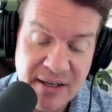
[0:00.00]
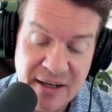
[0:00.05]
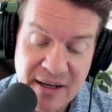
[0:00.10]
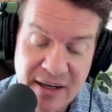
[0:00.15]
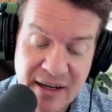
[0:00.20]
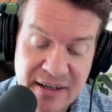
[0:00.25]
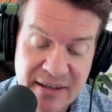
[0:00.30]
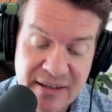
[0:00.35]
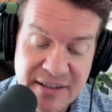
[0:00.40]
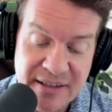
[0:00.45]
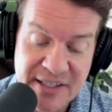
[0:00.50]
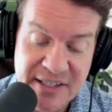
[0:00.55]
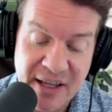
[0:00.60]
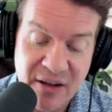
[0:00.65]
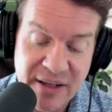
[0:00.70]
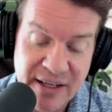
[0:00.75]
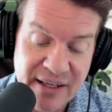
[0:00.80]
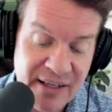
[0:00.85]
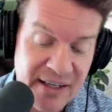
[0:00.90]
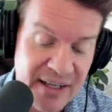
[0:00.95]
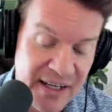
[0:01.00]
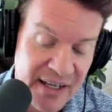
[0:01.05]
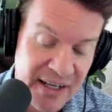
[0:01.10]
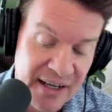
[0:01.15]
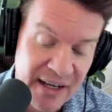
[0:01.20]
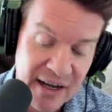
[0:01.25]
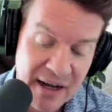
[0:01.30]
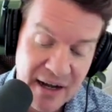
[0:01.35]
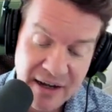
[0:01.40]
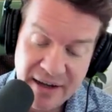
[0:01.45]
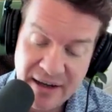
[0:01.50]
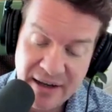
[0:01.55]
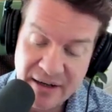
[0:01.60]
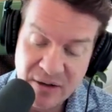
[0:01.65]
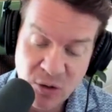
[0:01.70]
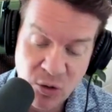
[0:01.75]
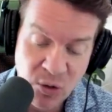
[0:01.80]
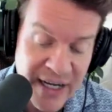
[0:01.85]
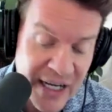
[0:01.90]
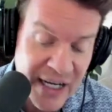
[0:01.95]
uh, selling uh,
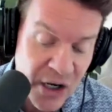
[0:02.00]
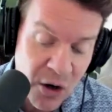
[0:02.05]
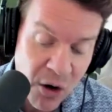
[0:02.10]
greeting